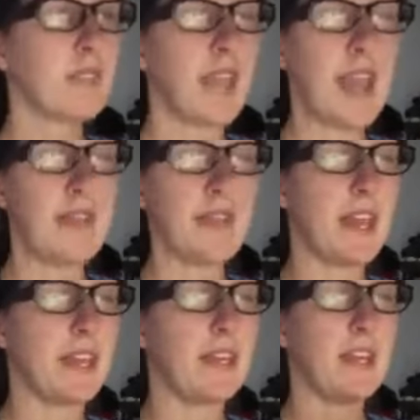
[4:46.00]
And
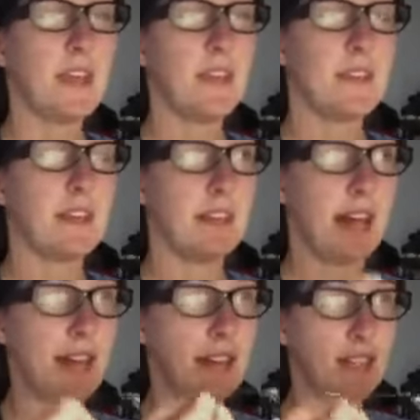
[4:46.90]
then the
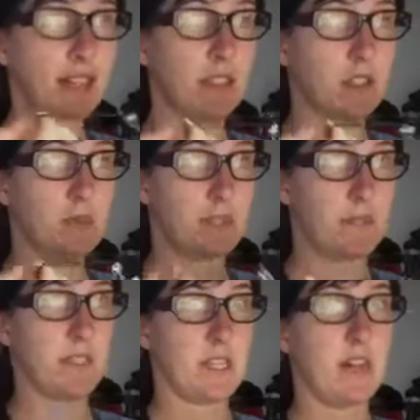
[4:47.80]
elastic loops
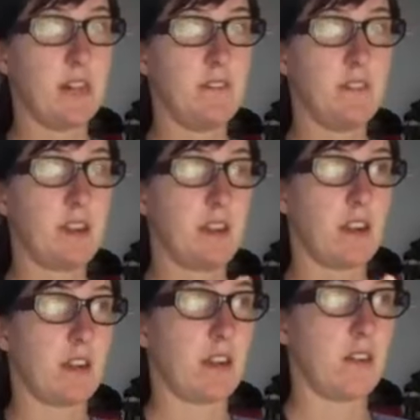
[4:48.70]
themselves
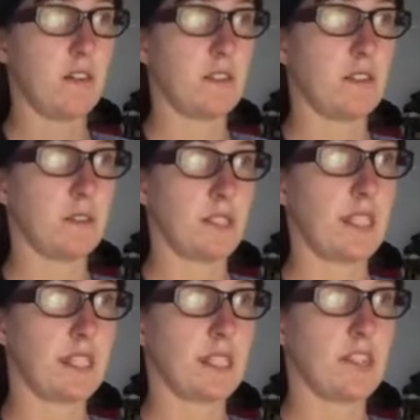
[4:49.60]
are also
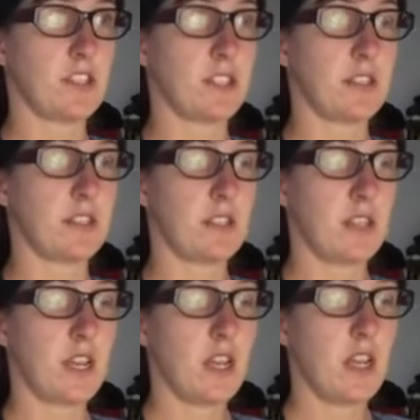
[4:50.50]
6 inches.
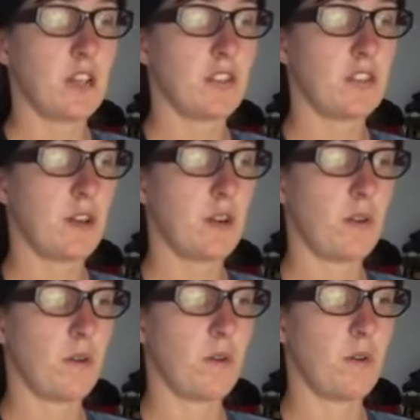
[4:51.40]

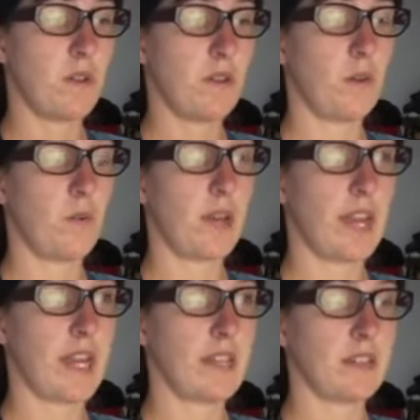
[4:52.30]
So the
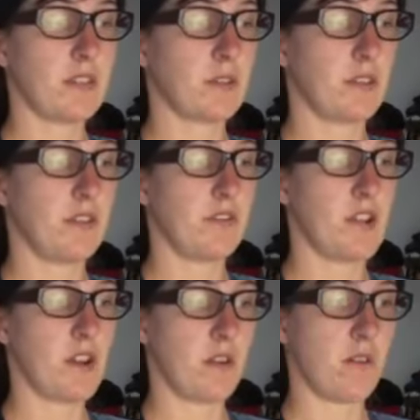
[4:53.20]
way to sort of
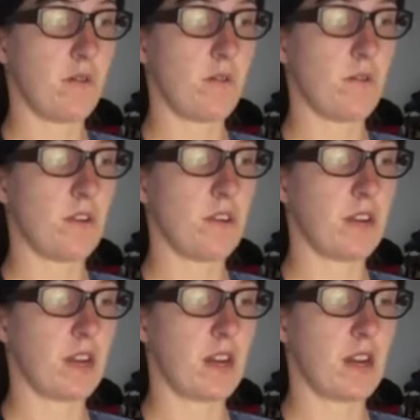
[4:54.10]
know
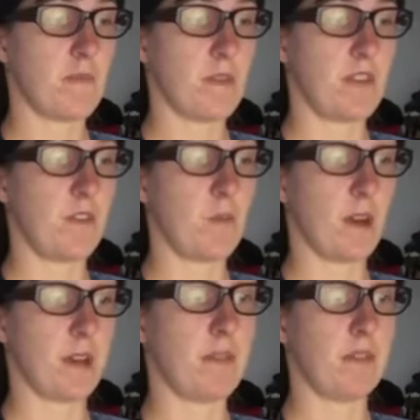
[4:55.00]
if you
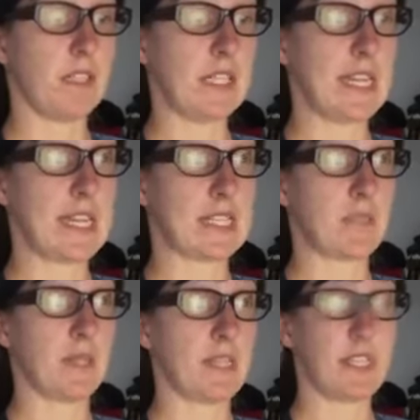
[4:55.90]
want to be really
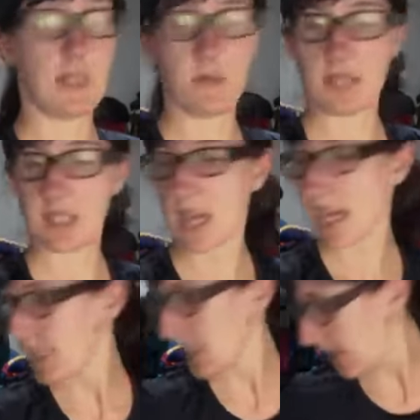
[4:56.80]
explicit with
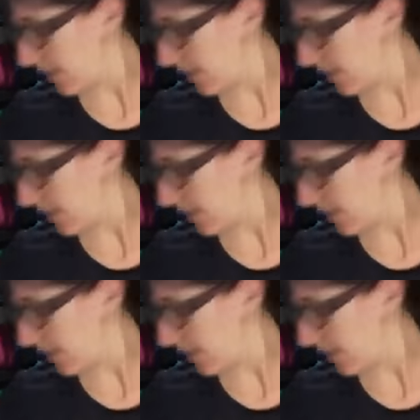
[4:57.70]
sizing